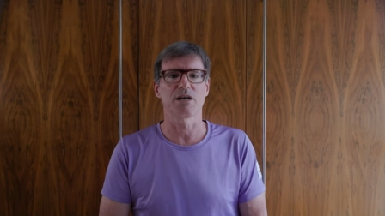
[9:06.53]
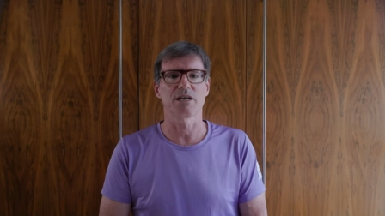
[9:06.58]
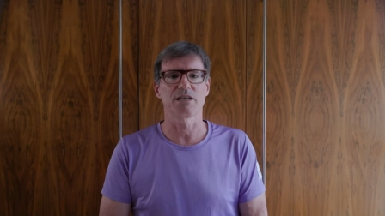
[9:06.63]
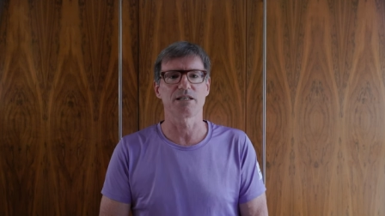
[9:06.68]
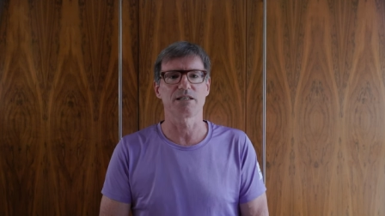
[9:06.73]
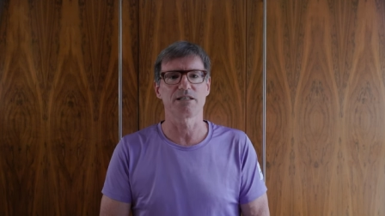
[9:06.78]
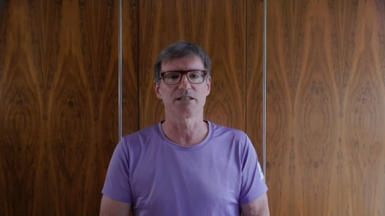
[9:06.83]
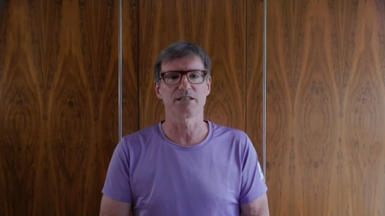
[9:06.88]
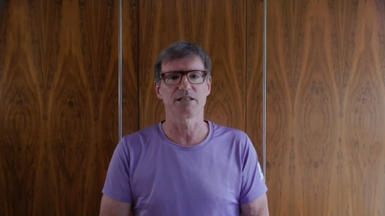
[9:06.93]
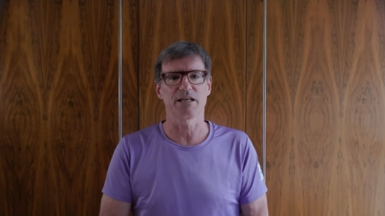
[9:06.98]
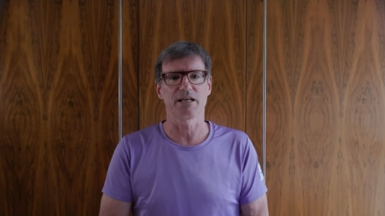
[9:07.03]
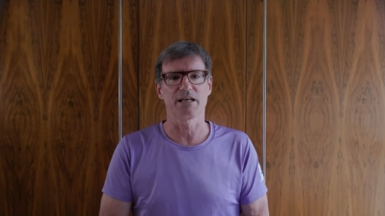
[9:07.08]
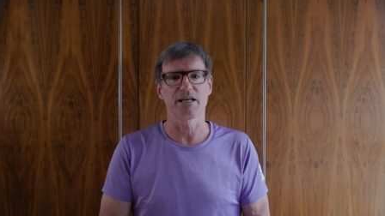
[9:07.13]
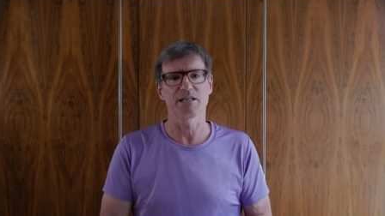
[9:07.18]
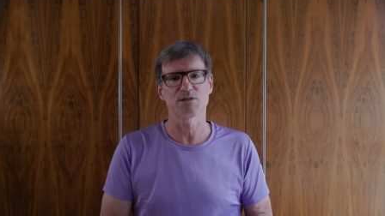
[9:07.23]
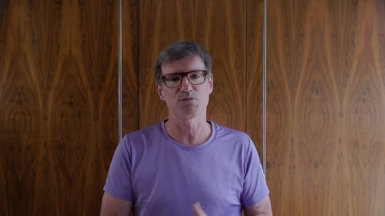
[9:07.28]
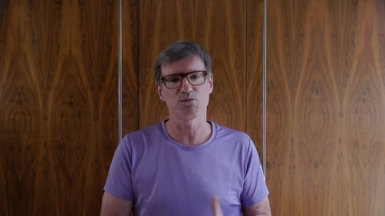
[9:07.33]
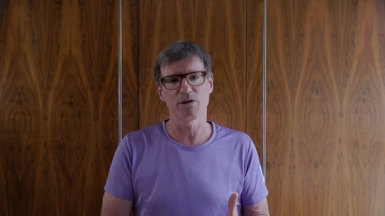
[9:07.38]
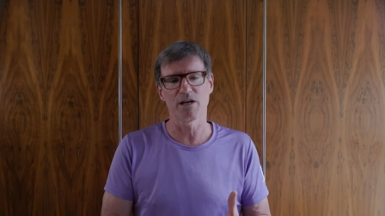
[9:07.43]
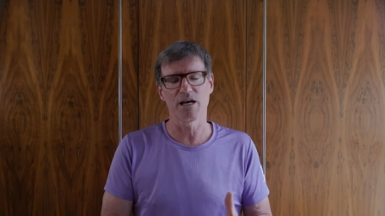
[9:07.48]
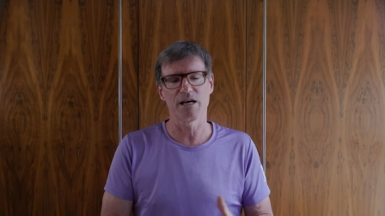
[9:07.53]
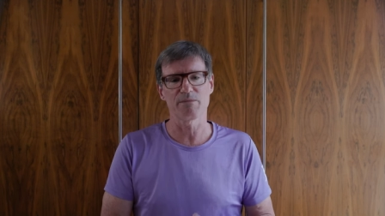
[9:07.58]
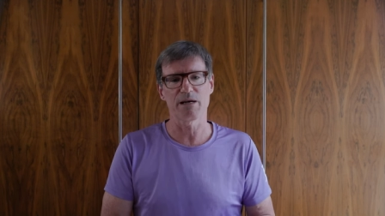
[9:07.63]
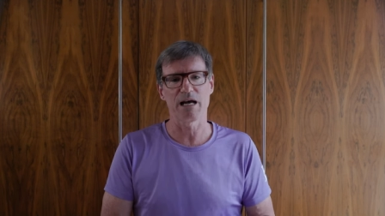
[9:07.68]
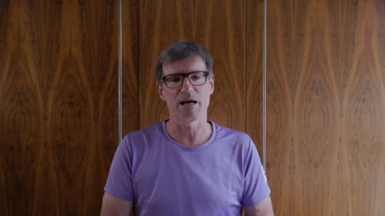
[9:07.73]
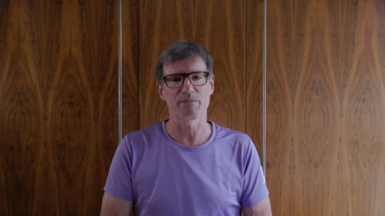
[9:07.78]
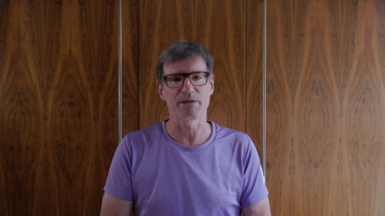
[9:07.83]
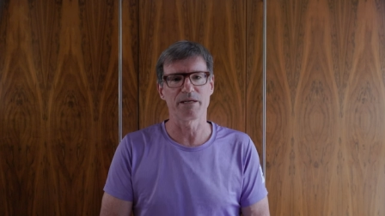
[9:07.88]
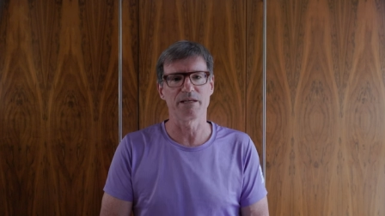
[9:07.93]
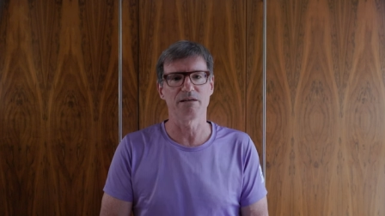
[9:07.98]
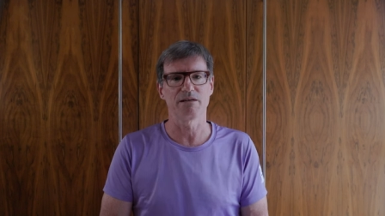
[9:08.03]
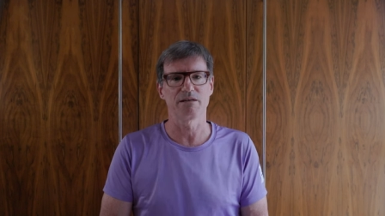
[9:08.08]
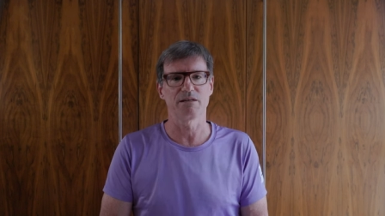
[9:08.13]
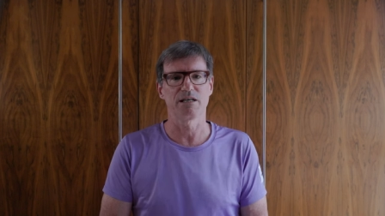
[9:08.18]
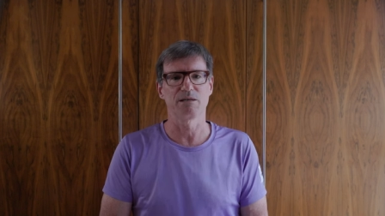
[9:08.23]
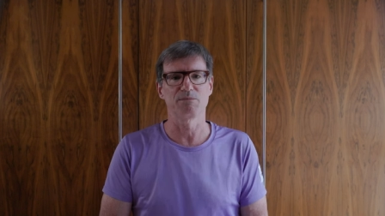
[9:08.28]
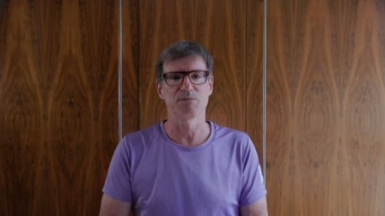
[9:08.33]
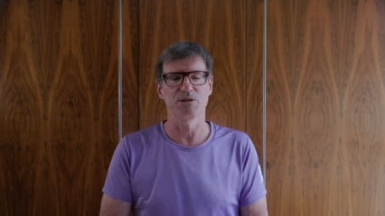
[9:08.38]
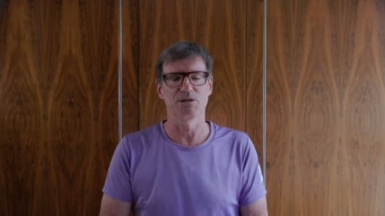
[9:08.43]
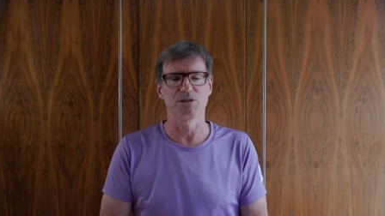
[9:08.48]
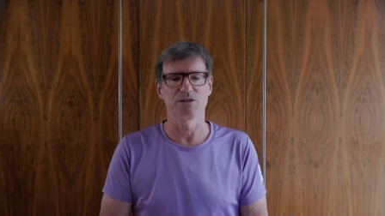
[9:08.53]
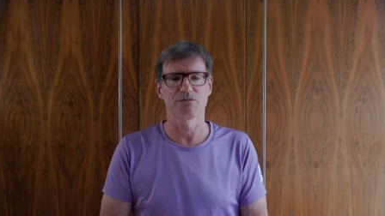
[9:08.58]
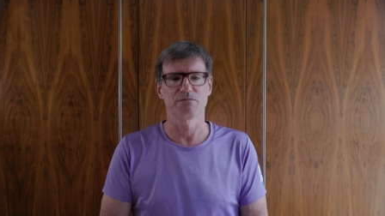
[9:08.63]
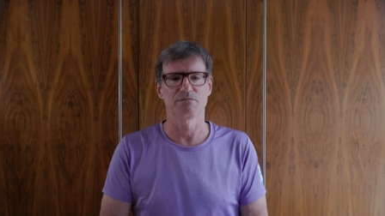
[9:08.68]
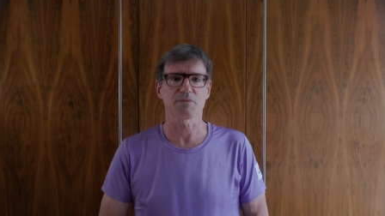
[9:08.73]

and it's one I'm happy I bought.